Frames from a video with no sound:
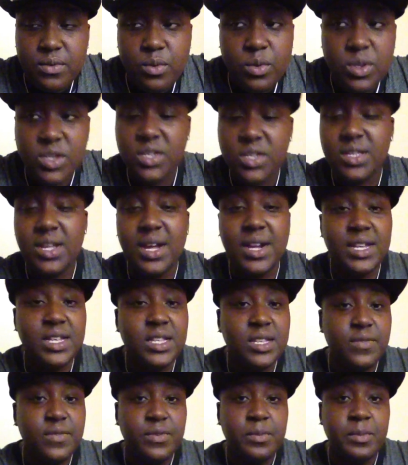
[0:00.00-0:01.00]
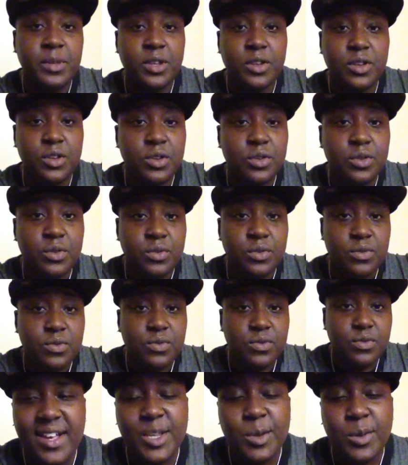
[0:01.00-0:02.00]
which is not easy for me to do.
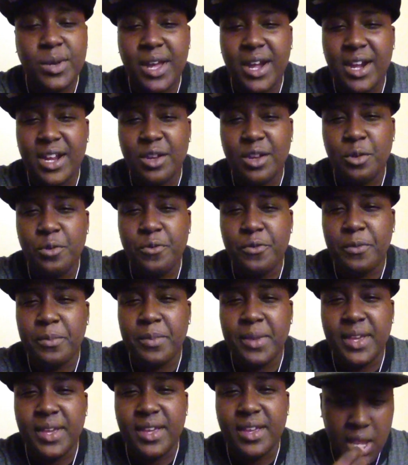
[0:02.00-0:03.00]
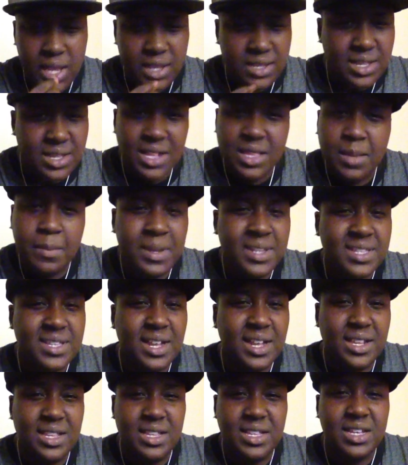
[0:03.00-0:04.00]
It's what I gotta do for me. It's not the best
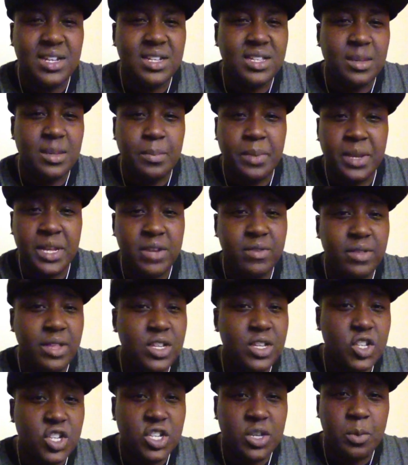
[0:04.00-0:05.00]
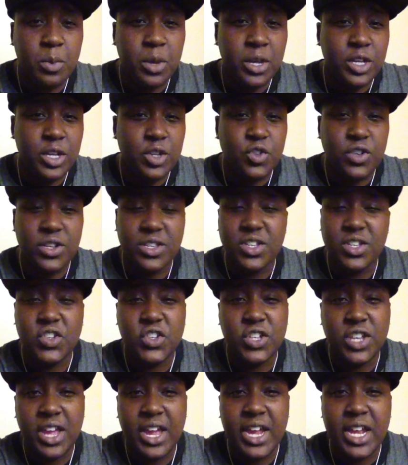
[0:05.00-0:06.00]
idea to be in a relationship while you're
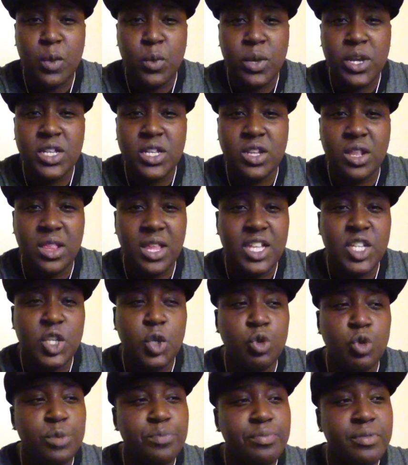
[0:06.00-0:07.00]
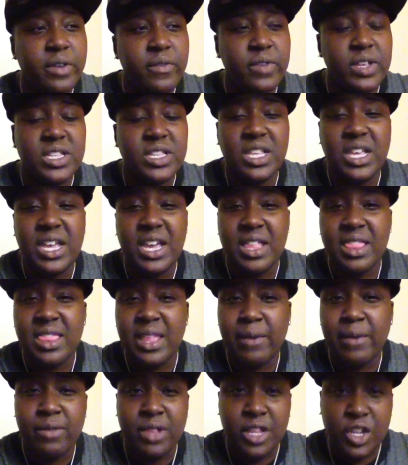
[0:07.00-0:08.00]
transitioning anyways, unless you was previously in
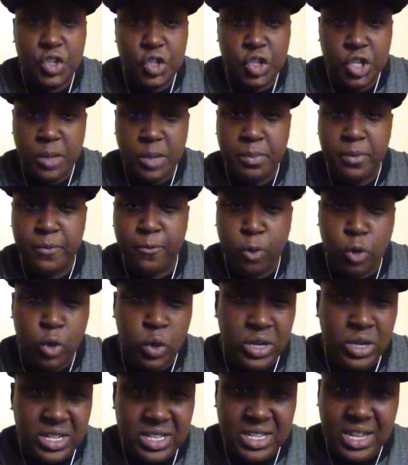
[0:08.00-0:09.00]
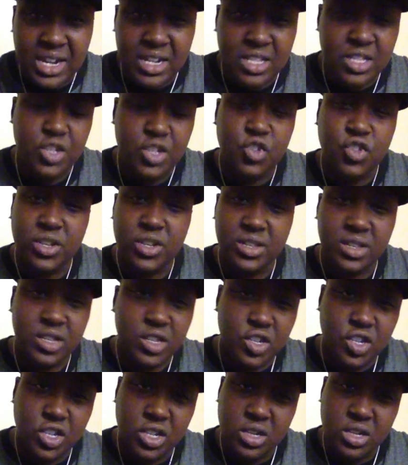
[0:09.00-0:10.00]
that relationship before you decided to
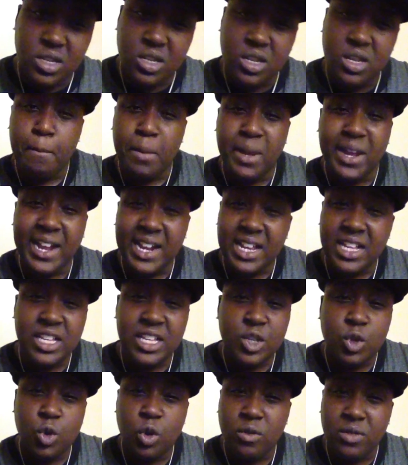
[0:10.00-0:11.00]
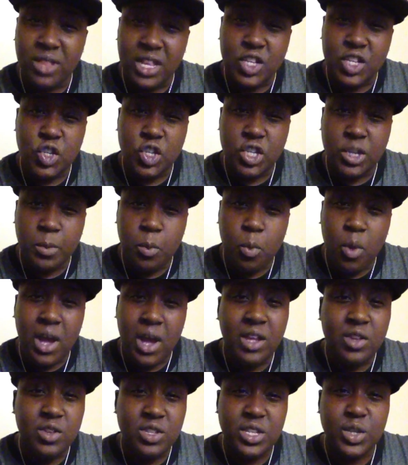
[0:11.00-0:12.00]
transition. But getting into a relationship
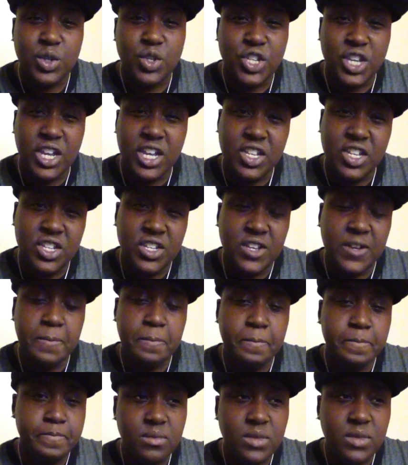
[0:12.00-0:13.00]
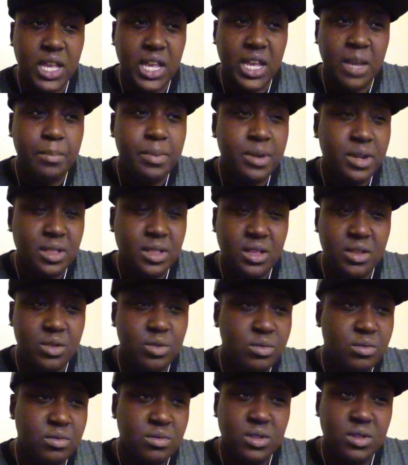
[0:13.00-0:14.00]
while you're still changing, it can put a
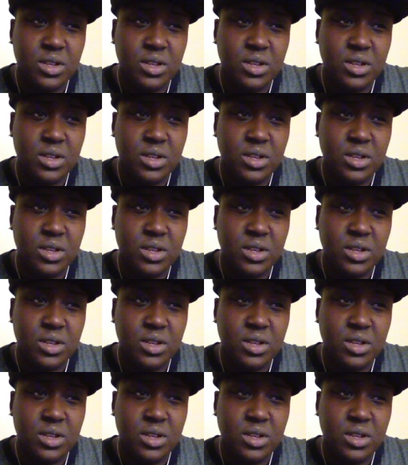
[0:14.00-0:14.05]
little